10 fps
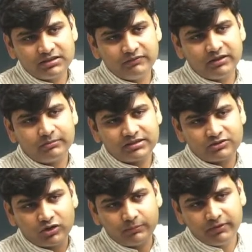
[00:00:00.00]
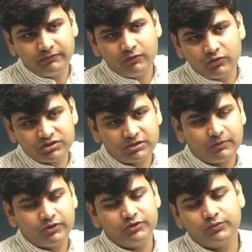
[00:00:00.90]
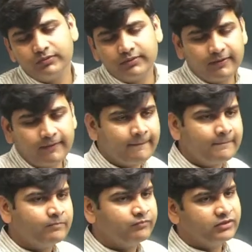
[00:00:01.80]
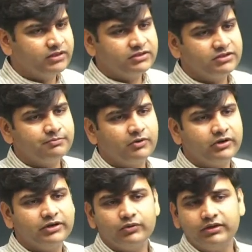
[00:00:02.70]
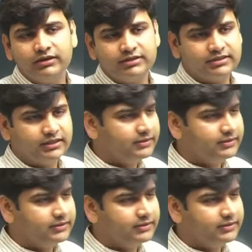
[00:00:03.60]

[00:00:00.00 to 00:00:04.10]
it must not be forced upon you. This is important to understand.